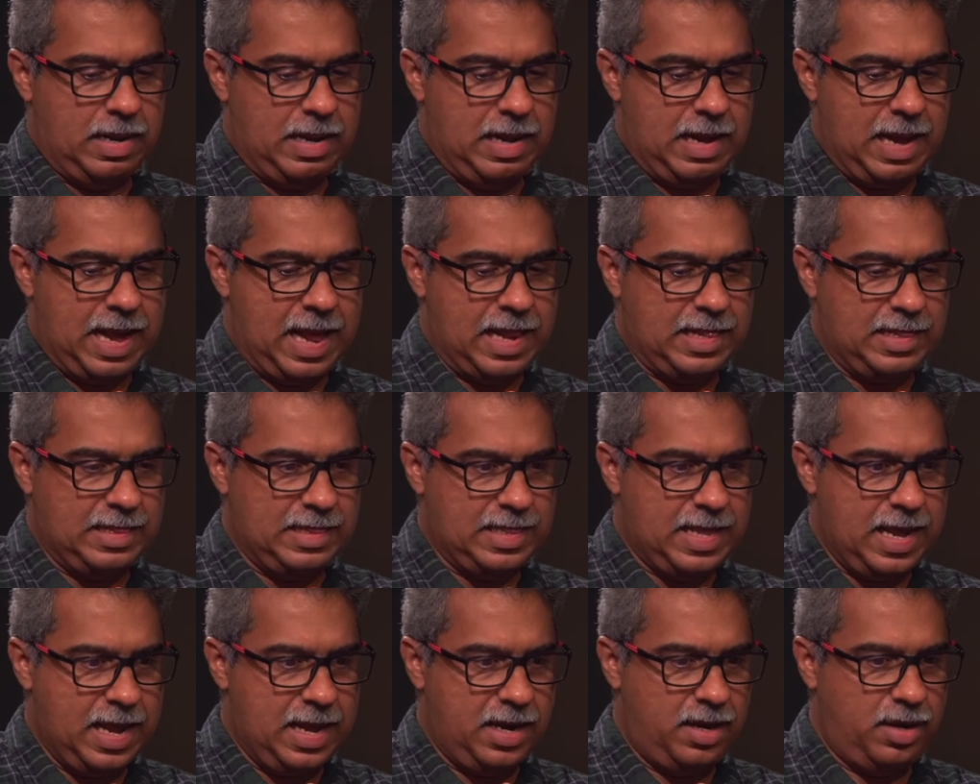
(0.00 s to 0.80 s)
and
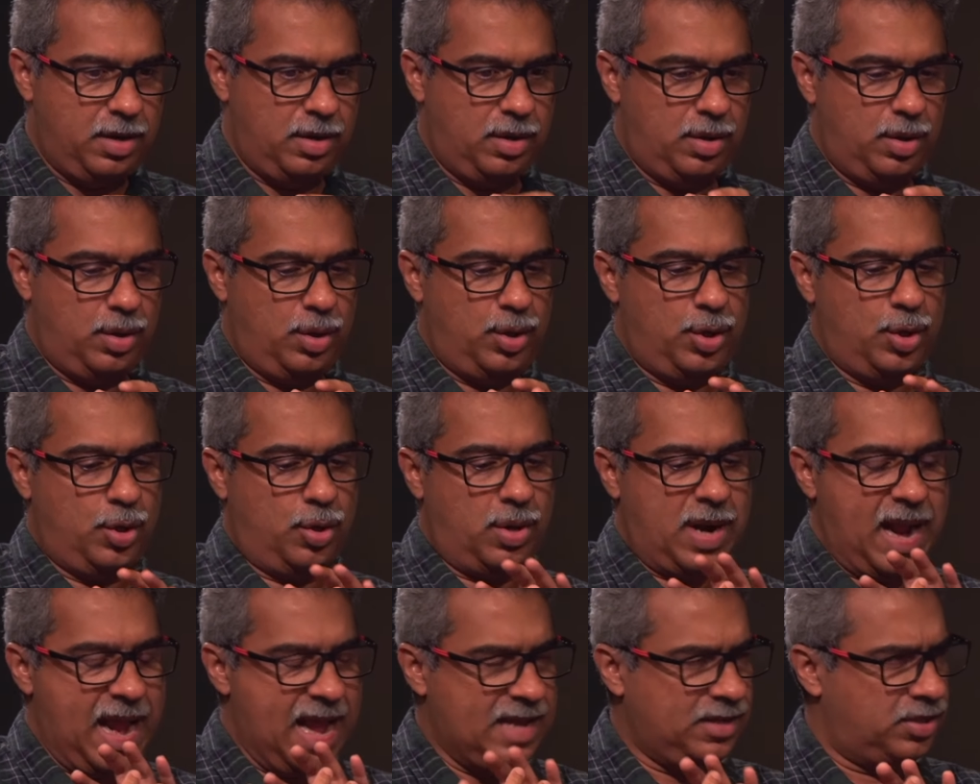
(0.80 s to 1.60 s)
then you're
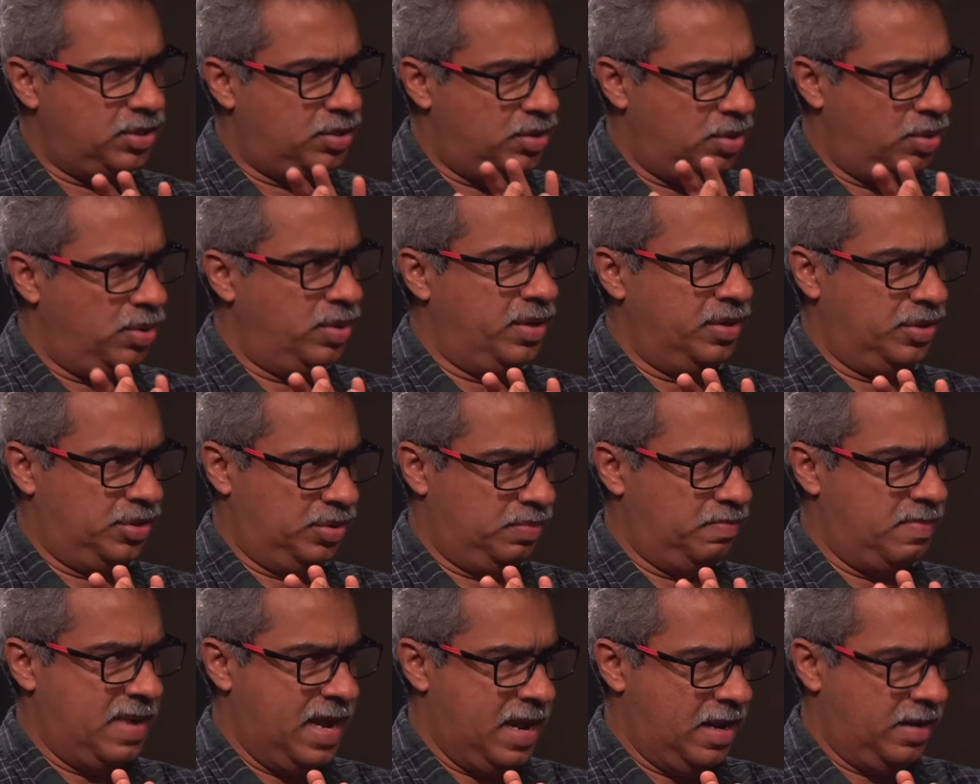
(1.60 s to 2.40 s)
as good as
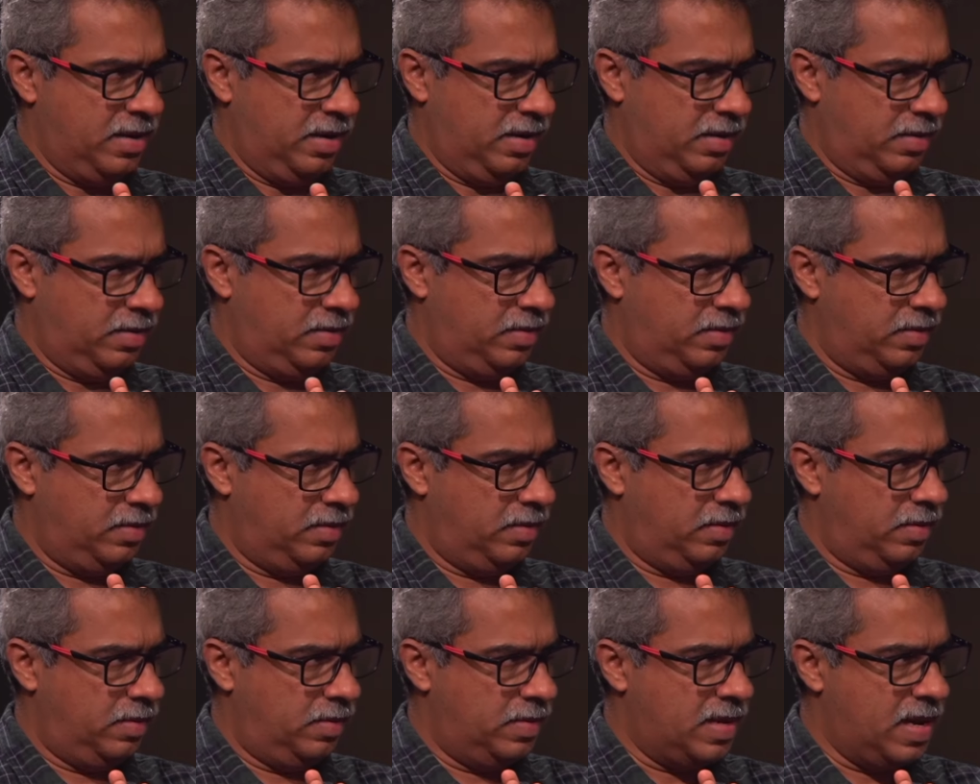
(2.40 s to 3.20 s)
married.
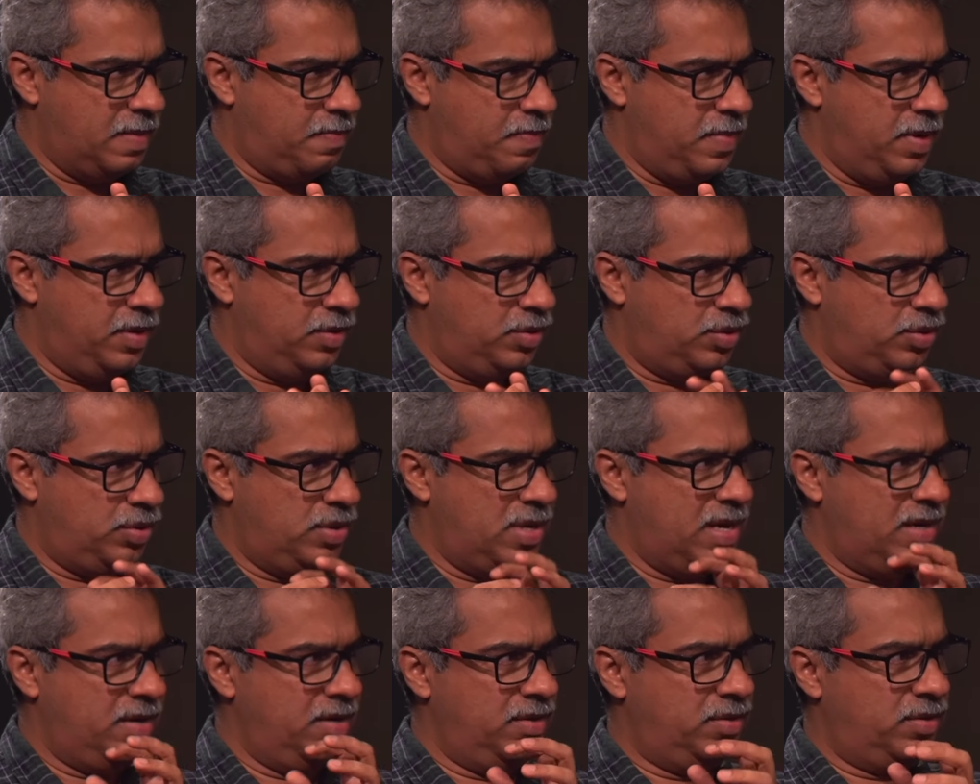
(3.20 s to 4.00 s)
That means
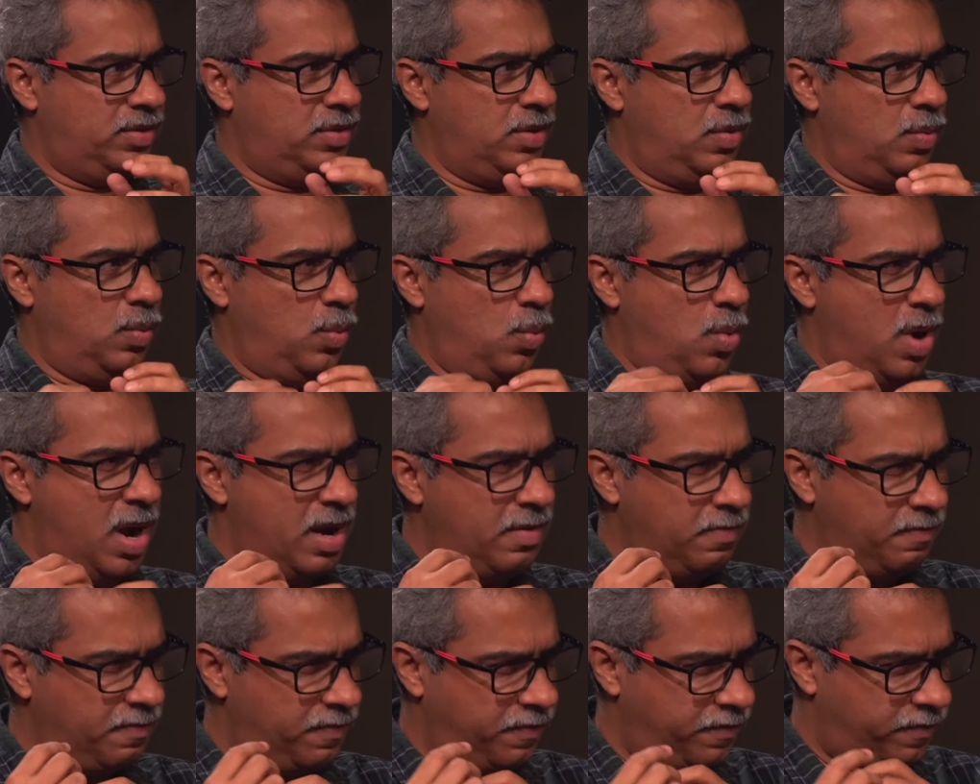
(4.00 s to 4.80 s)
that is the
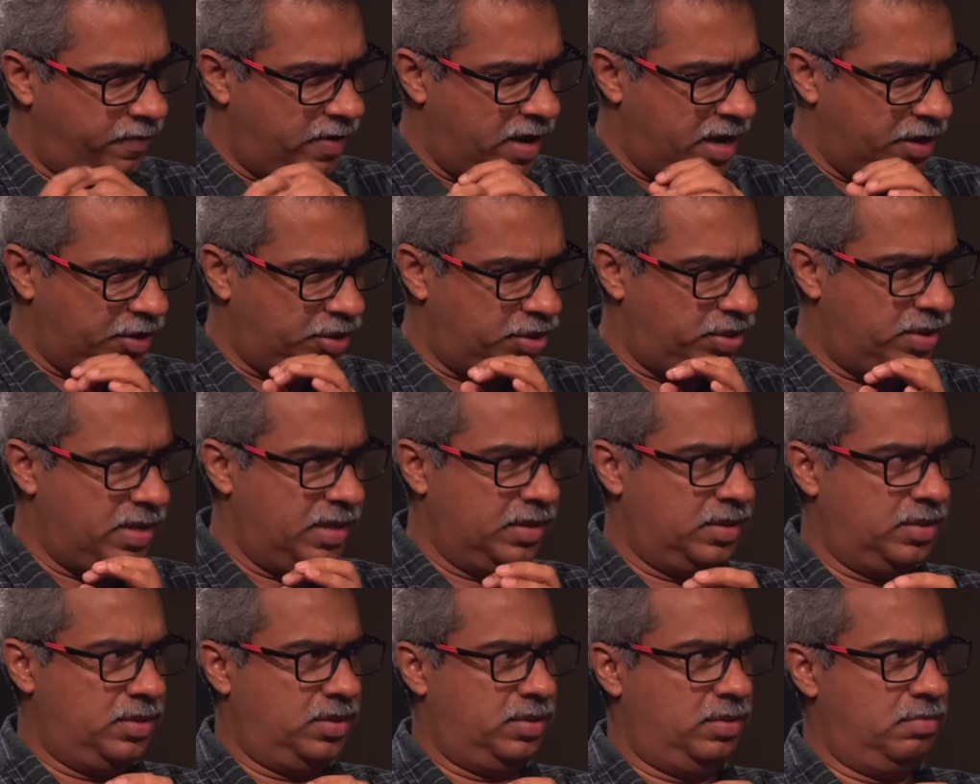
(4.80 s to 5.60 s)
one flesh,
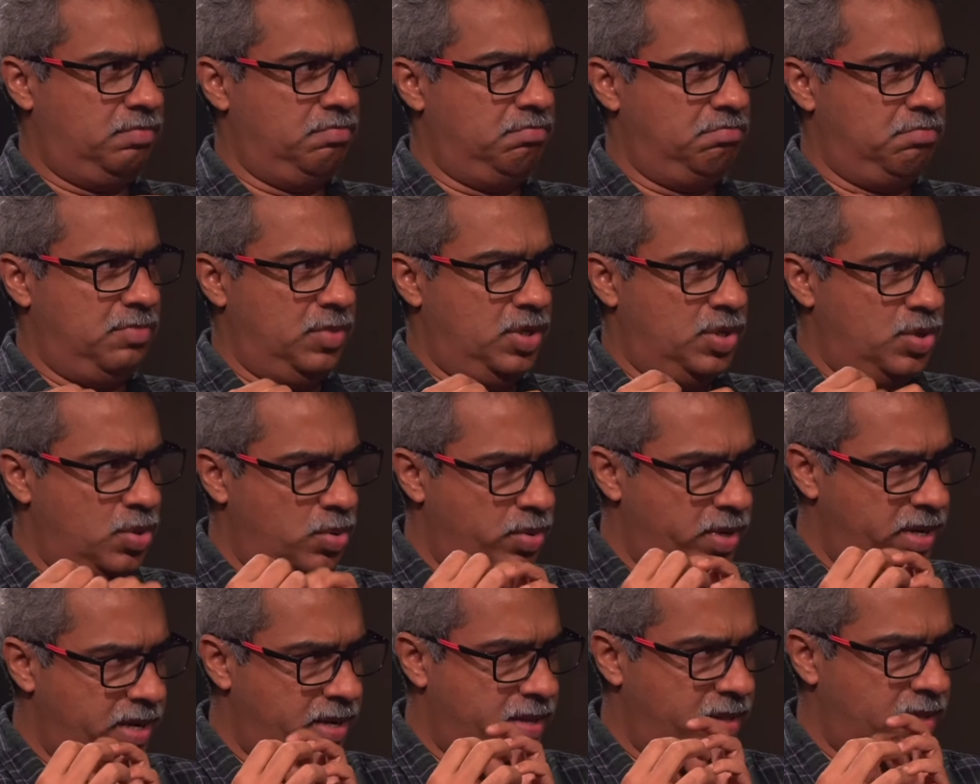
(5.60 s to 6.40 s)
that's
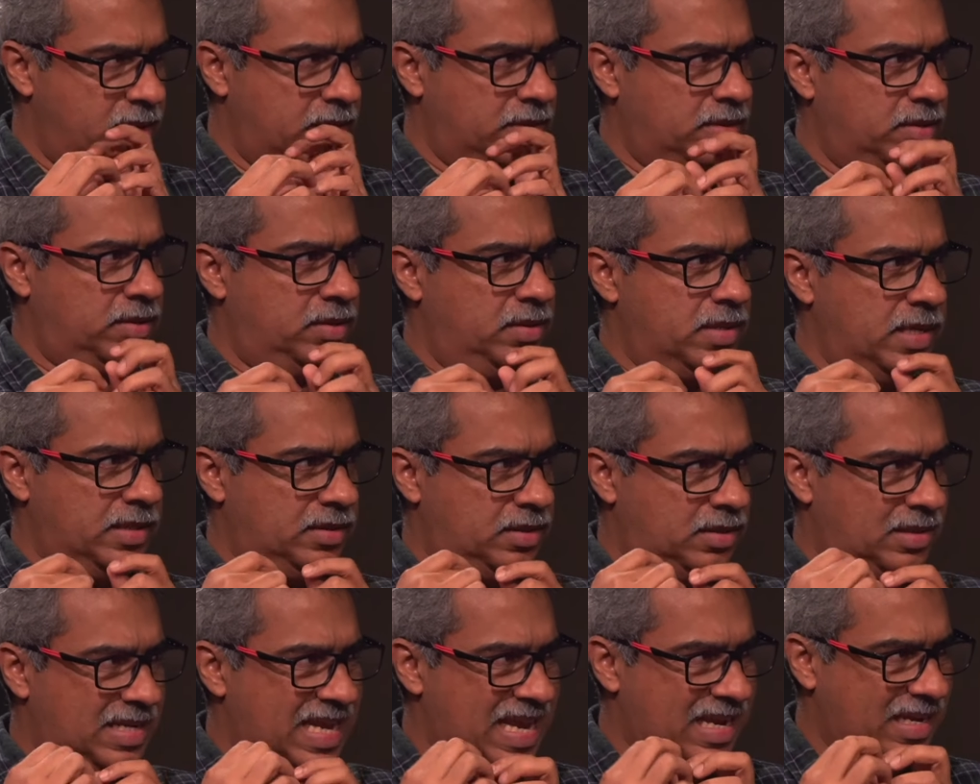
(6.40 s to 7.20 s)
union
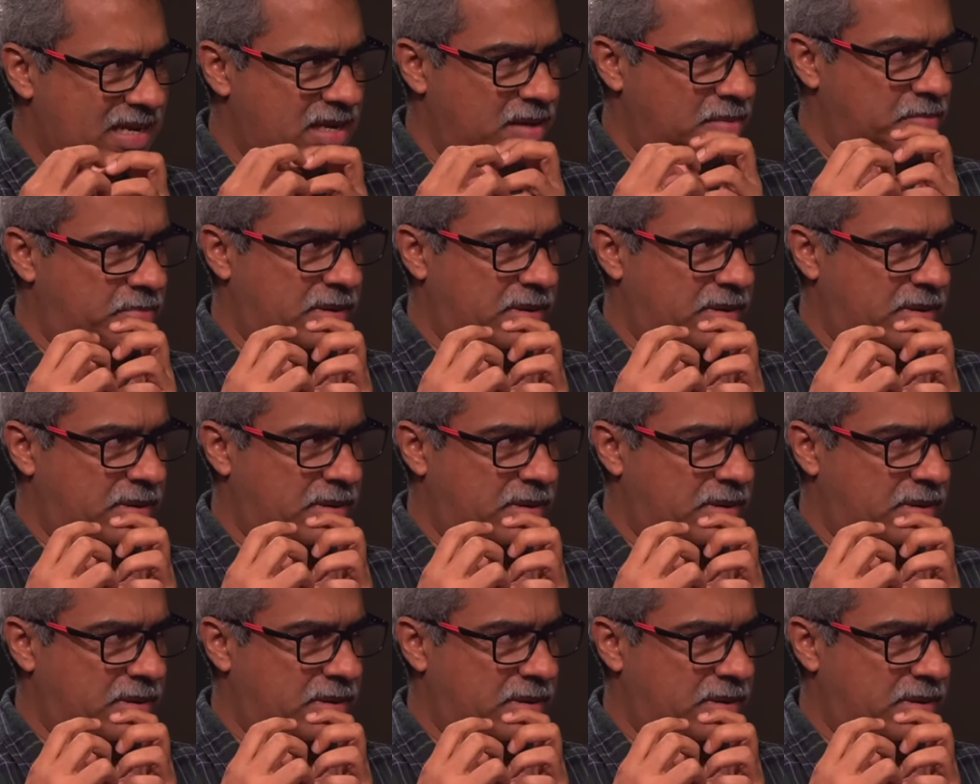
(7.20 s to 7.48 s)
that's taking